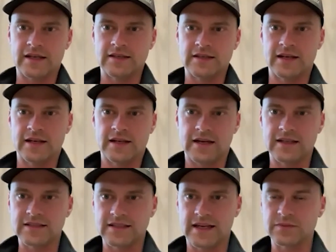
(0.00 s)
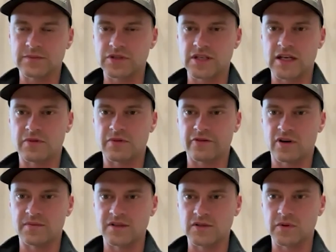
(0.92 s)
assess machine
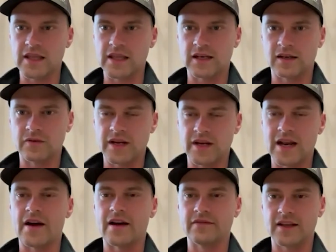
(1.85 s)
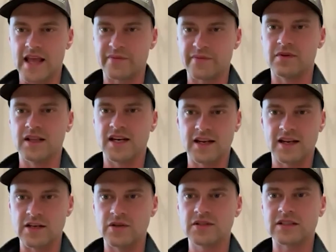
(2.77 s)
performance, we now have the capability to
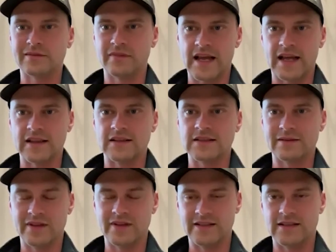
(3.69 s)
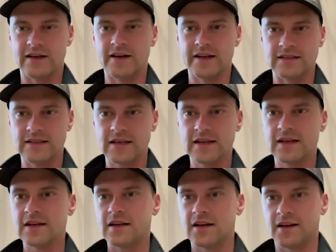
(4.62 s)
do some of that in some of these areas
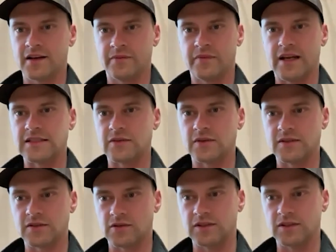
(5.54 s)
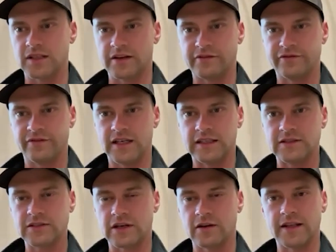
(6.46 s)
as a result of
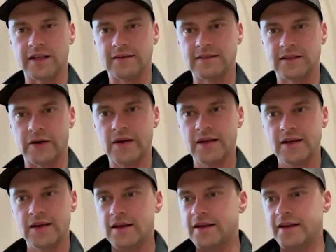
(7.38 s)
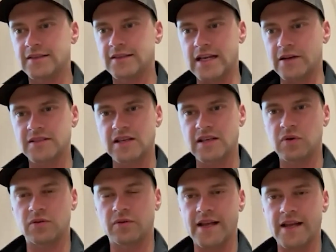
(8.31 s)
Starlink. So it sounds
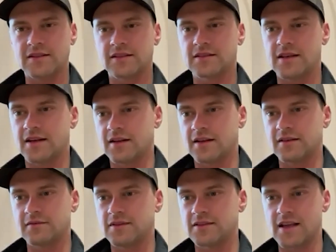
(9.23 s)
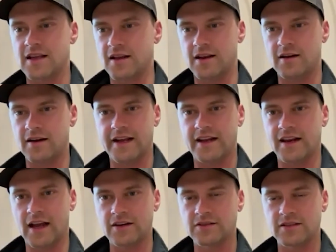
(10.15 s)
simple, right? Just get an internet
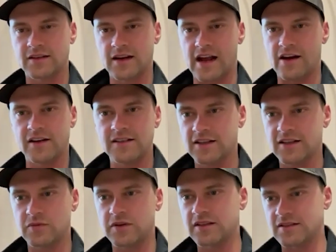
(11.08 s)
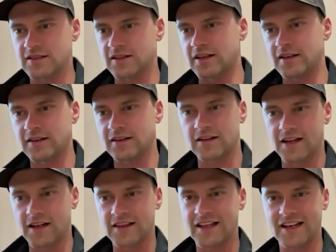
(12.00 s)
connection out into the woods, and then
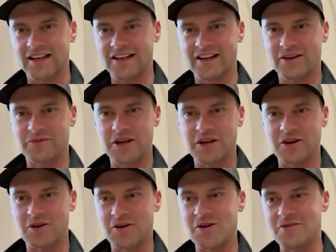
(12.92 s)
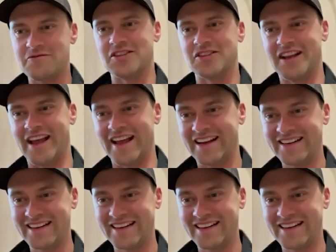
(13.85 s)
we can all go home for the day.